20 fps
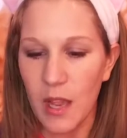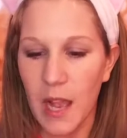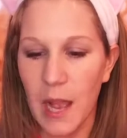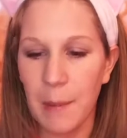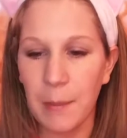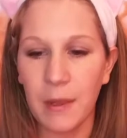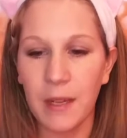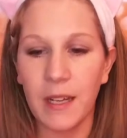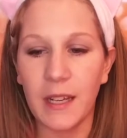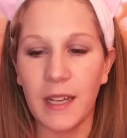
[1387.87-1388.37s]

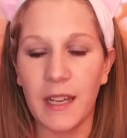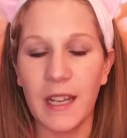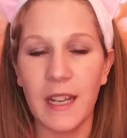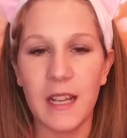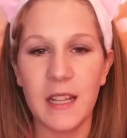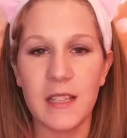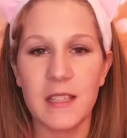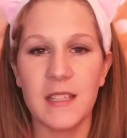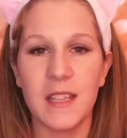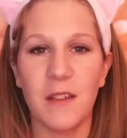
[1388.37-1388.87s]
I'm going to
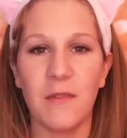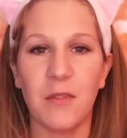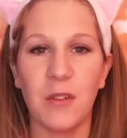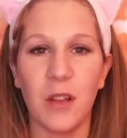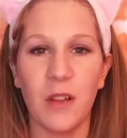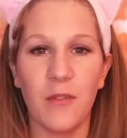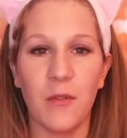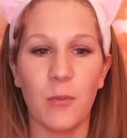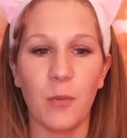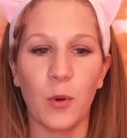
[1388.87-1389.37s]
get several
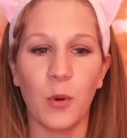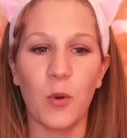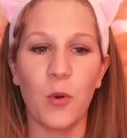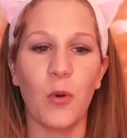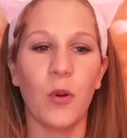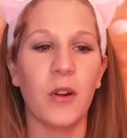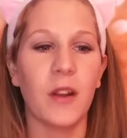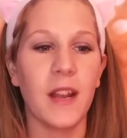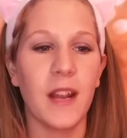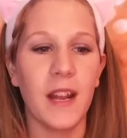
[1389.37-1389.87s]
of them
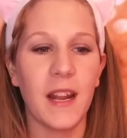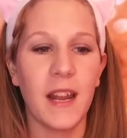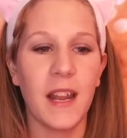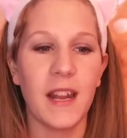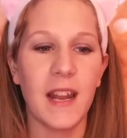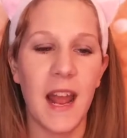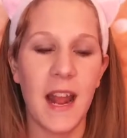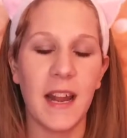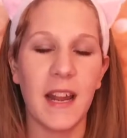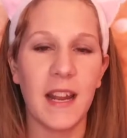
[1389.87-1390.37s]
recorded
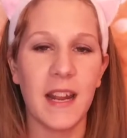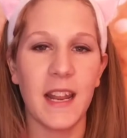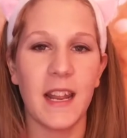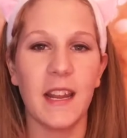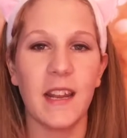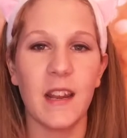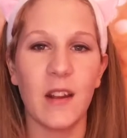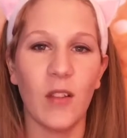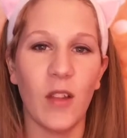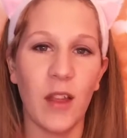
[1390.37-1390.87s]
and
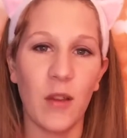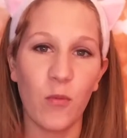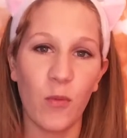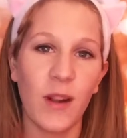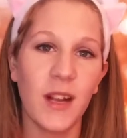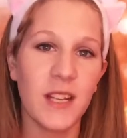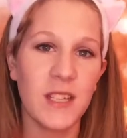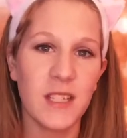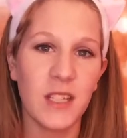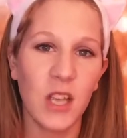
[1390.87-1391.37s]
edited and, like,
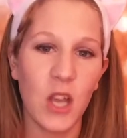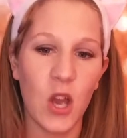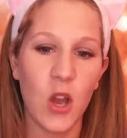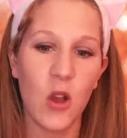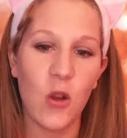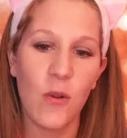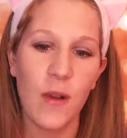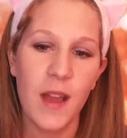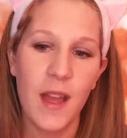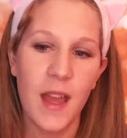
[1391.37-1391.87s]
ready to
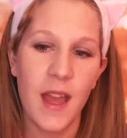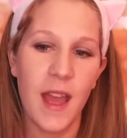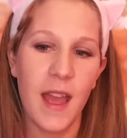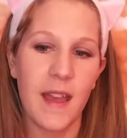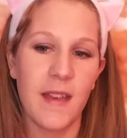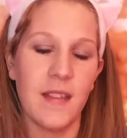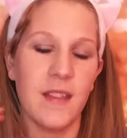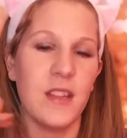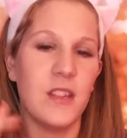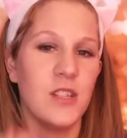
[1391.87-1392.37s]
go,
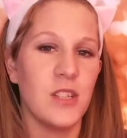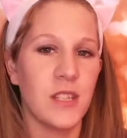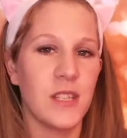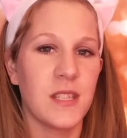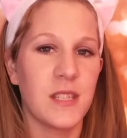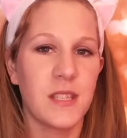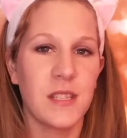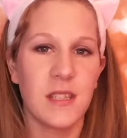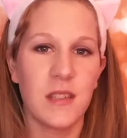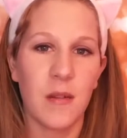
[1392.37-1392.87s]
and then
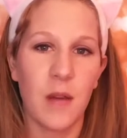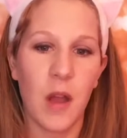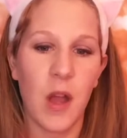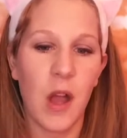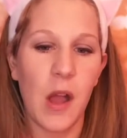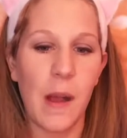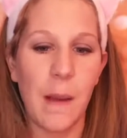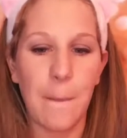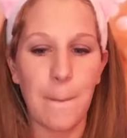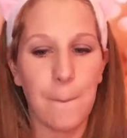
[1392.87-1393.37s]
just
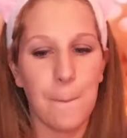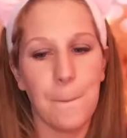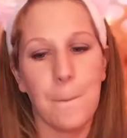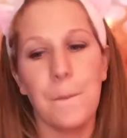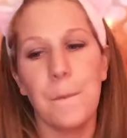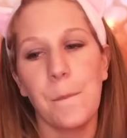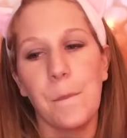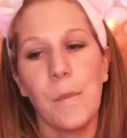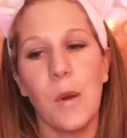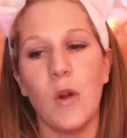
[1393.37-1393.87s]

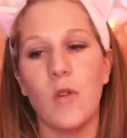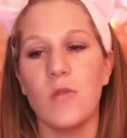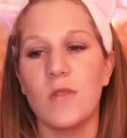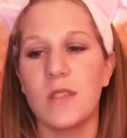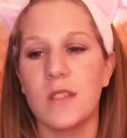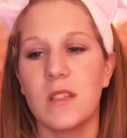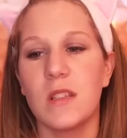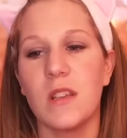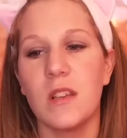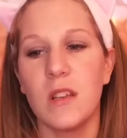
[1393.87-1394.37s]

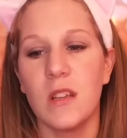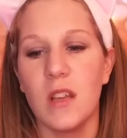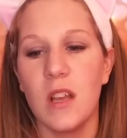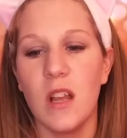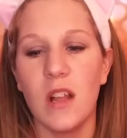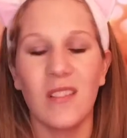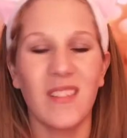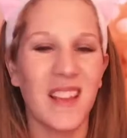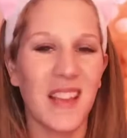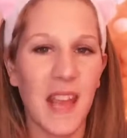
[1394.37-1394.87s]
post,
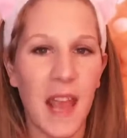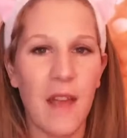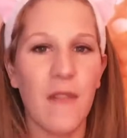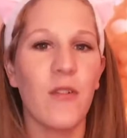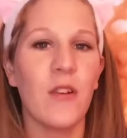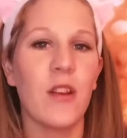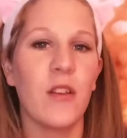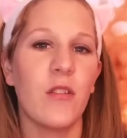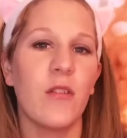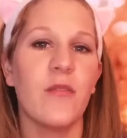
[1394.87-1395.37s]
like,
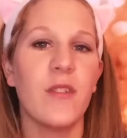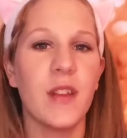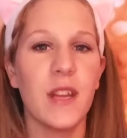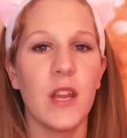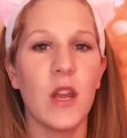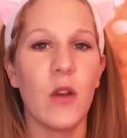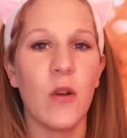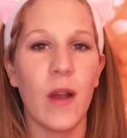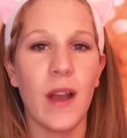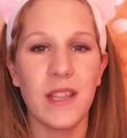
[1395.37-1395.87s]
every other
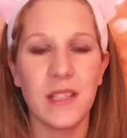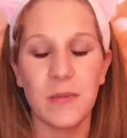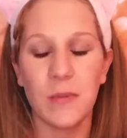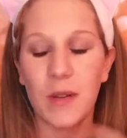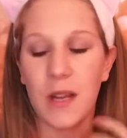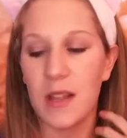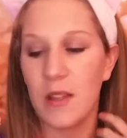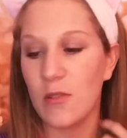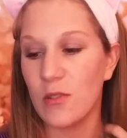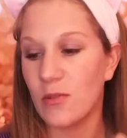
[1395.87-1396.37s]
video as
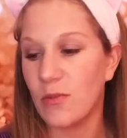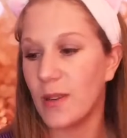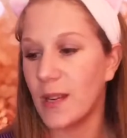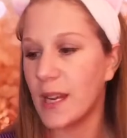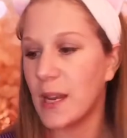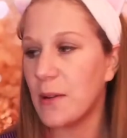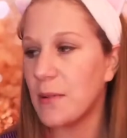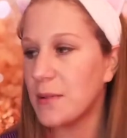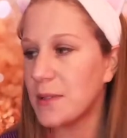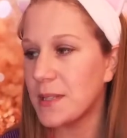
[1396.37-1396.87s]
one of those
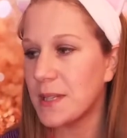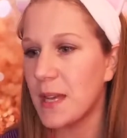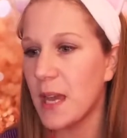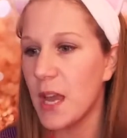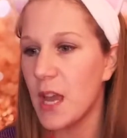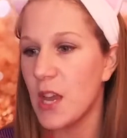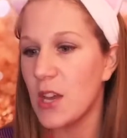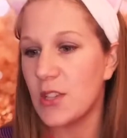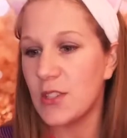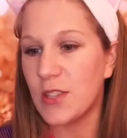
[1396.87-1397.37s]
videos.
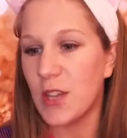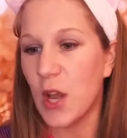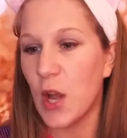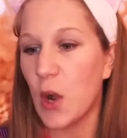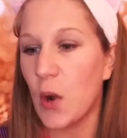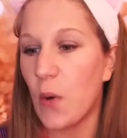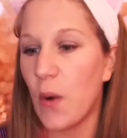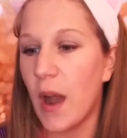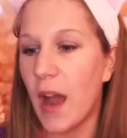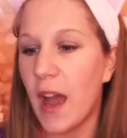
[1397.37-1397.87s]

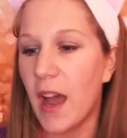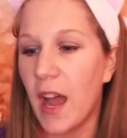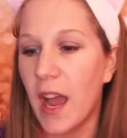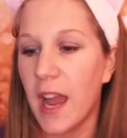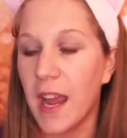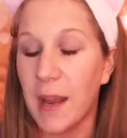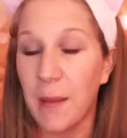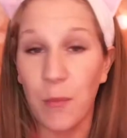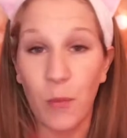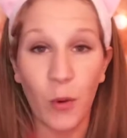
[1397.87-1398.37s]
So
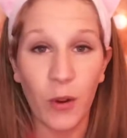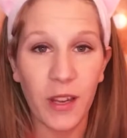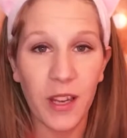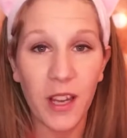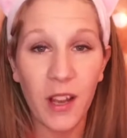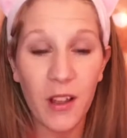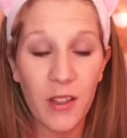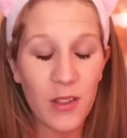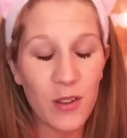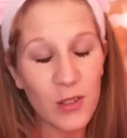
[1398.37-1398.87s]
I am
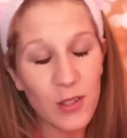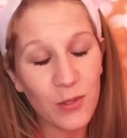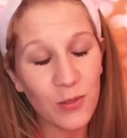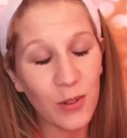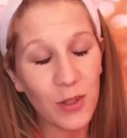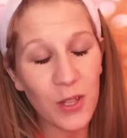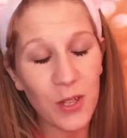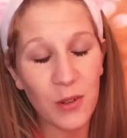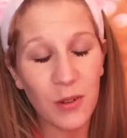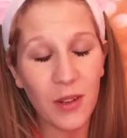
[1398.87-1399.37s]
working on those for
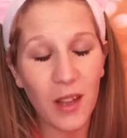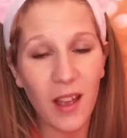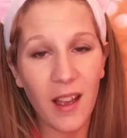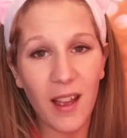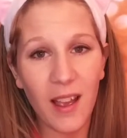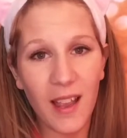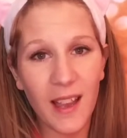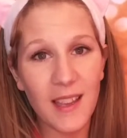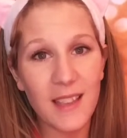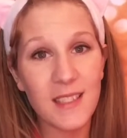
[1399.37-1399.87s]
you
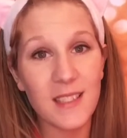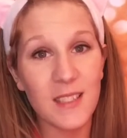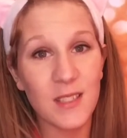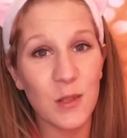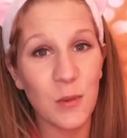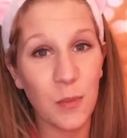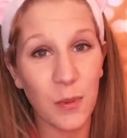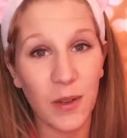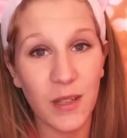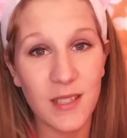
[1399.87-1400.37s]
guys.
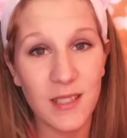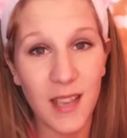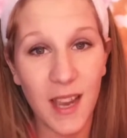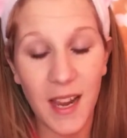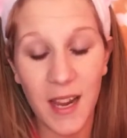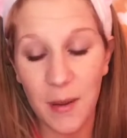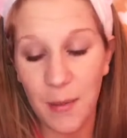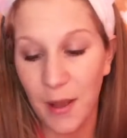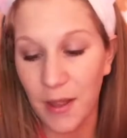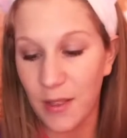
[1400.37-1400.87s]
Super
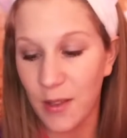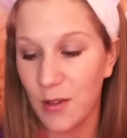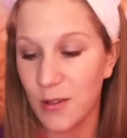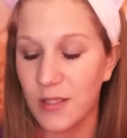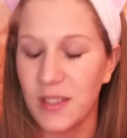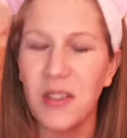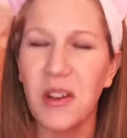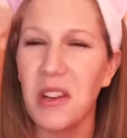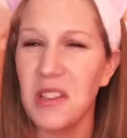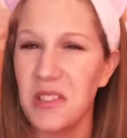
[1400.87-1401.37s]
excited about those.
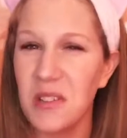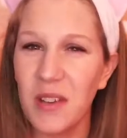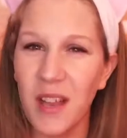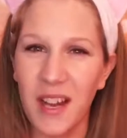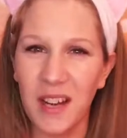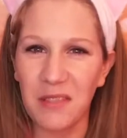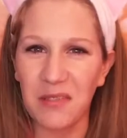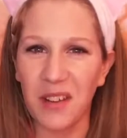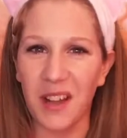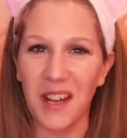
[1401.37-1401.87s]
They're also
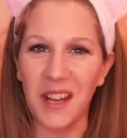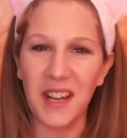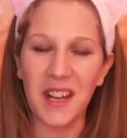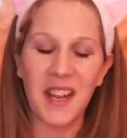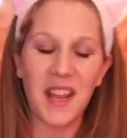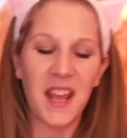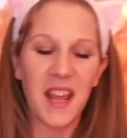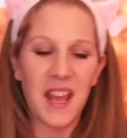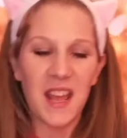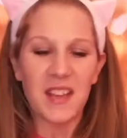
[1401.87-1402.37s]
kind of fun.
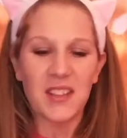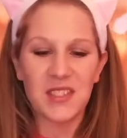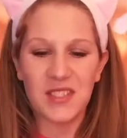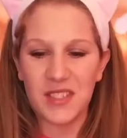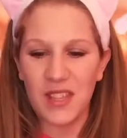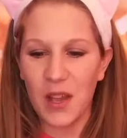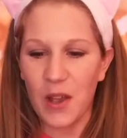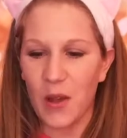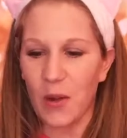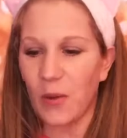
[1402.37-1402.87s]

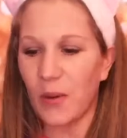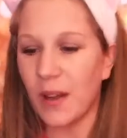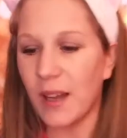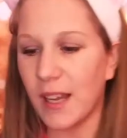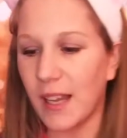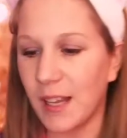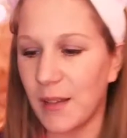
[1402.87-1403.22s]
So